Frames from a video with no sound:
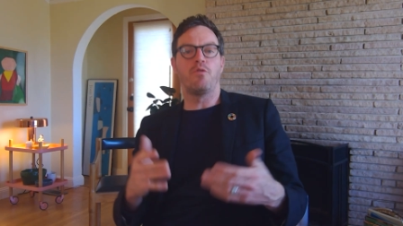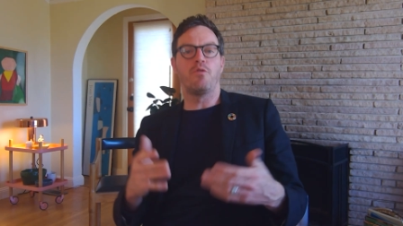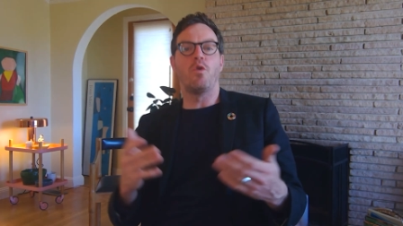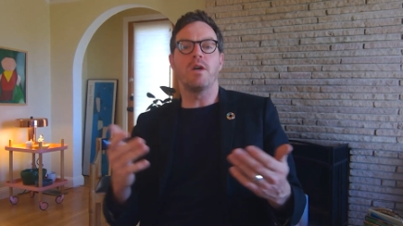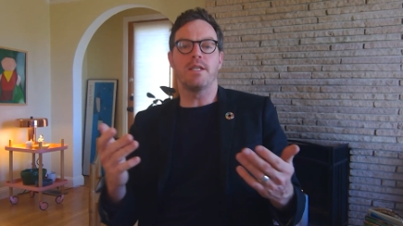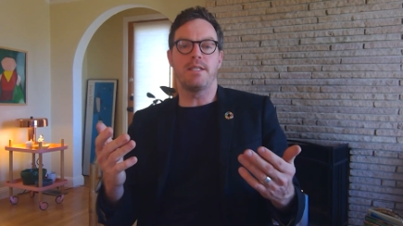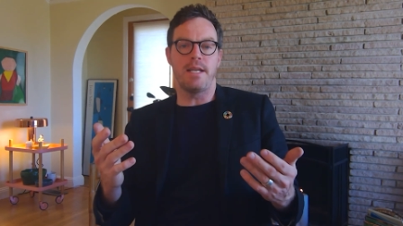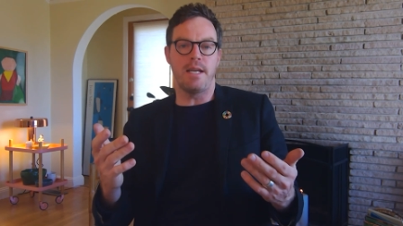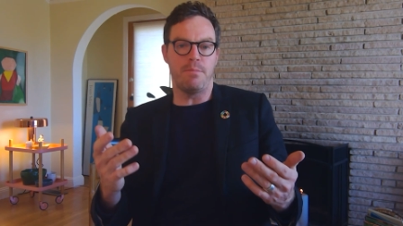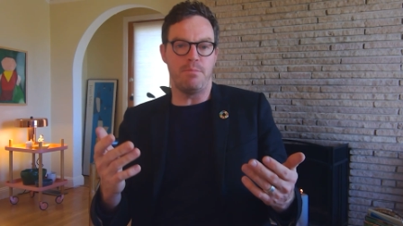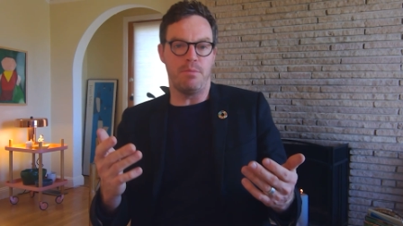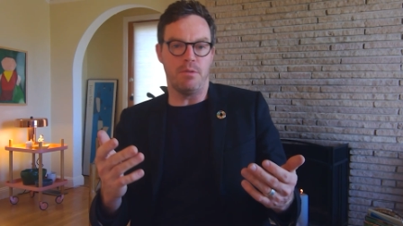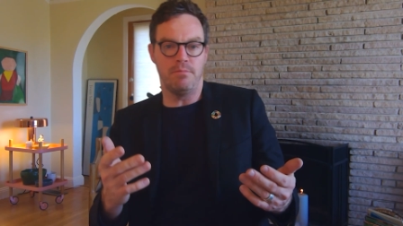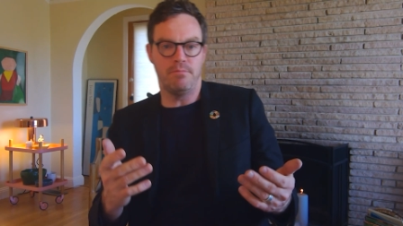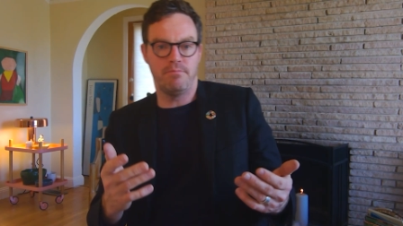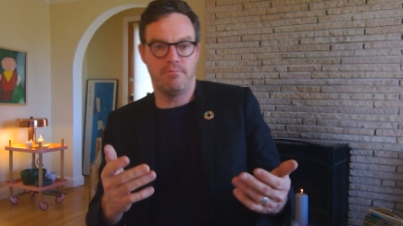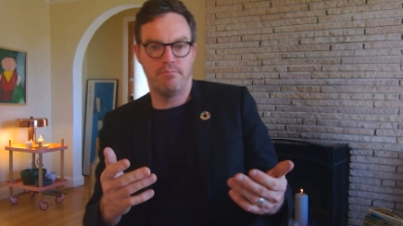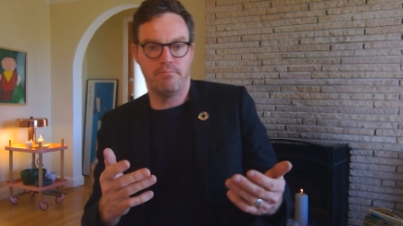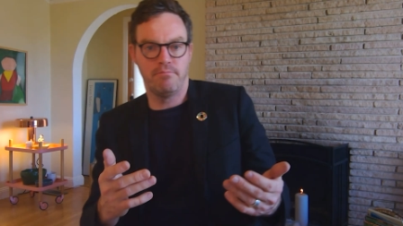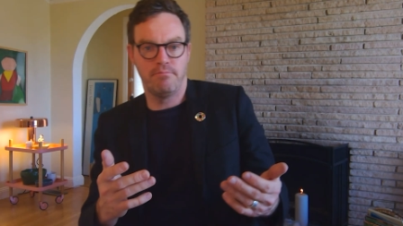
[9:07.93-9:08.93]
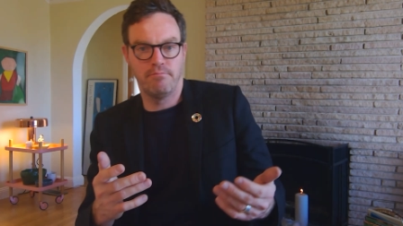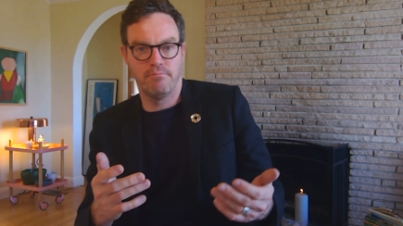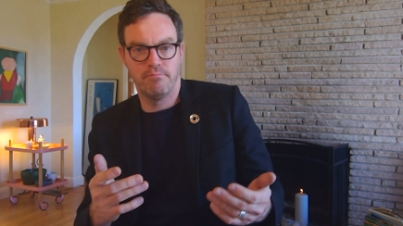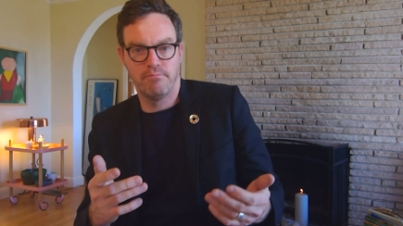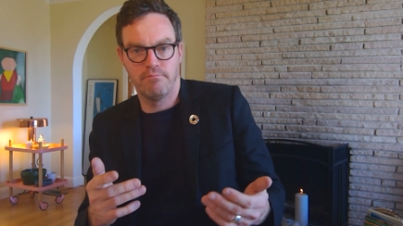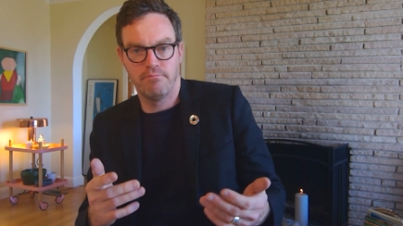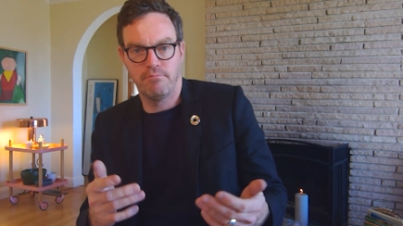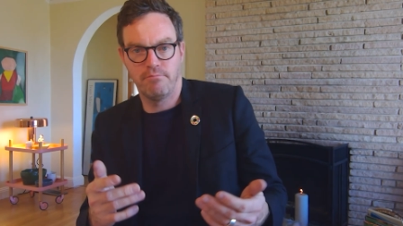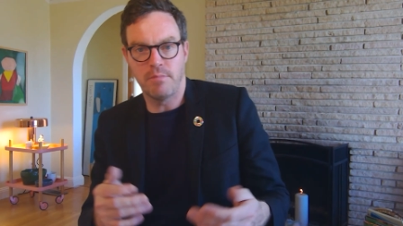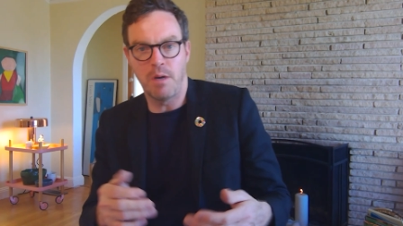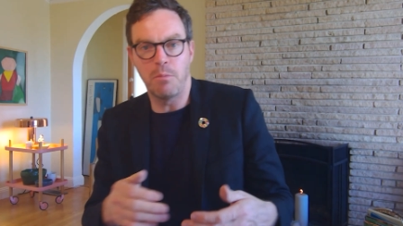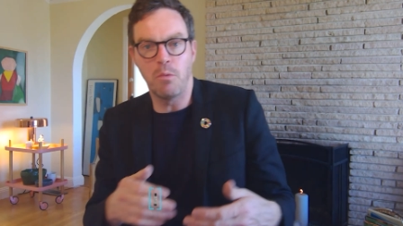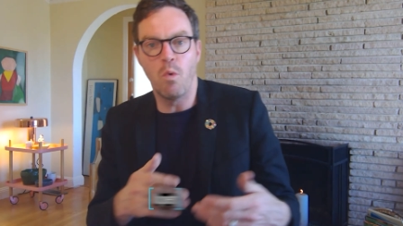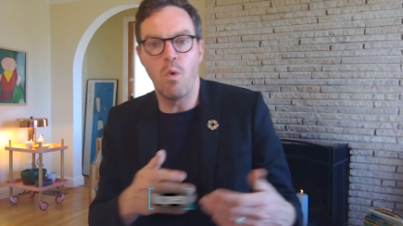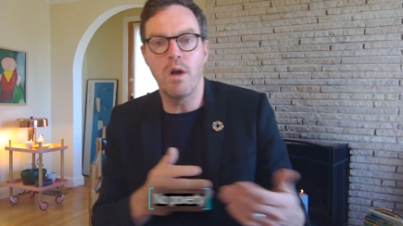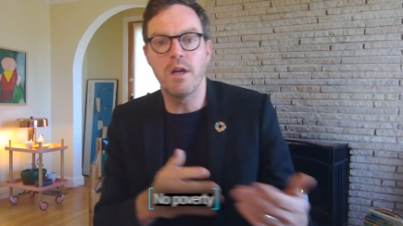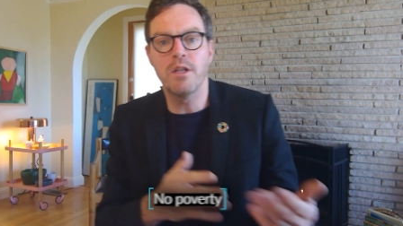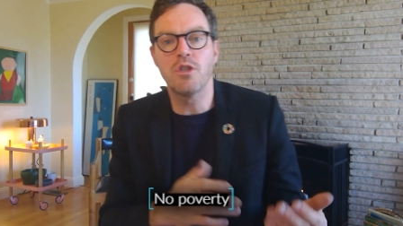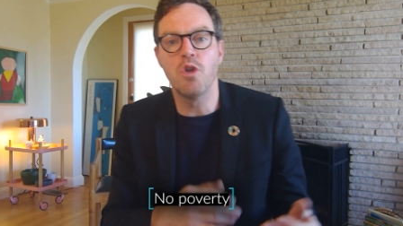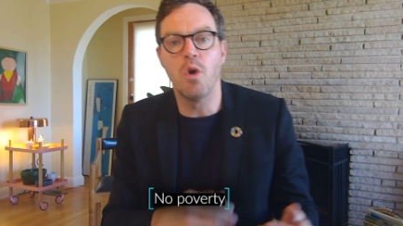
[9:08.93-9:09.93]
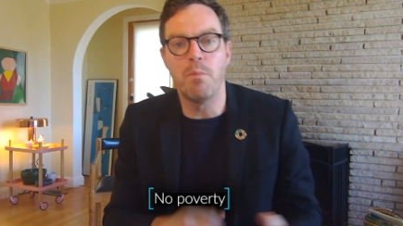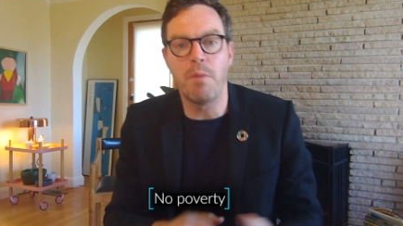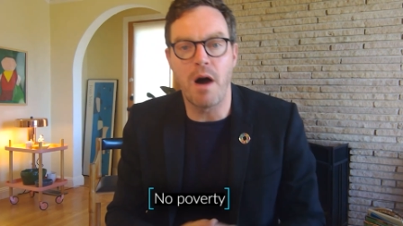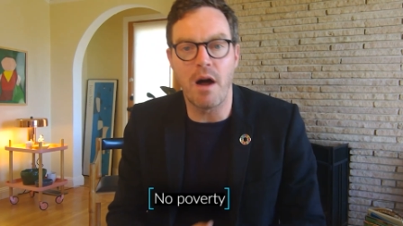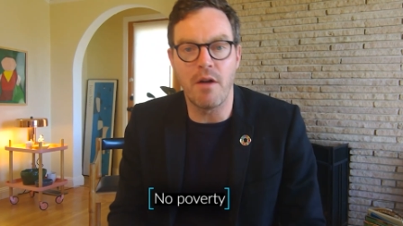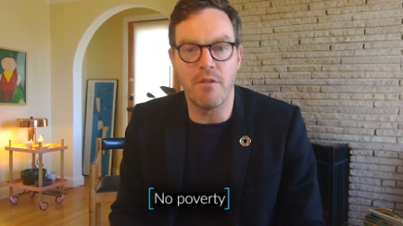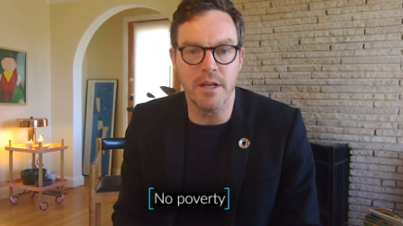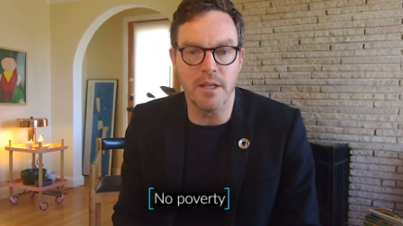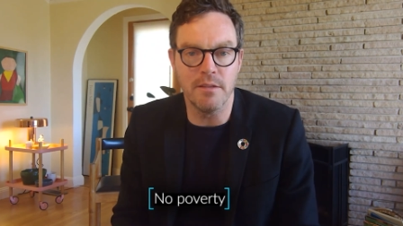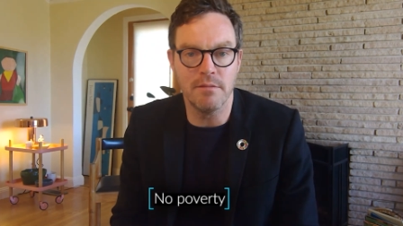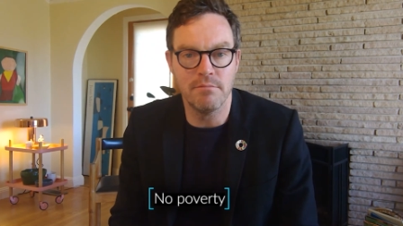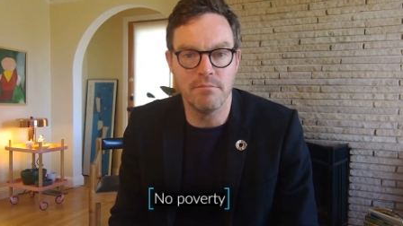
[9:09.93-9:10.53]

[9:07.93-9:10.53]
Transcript: for example, number 1 is no poverty.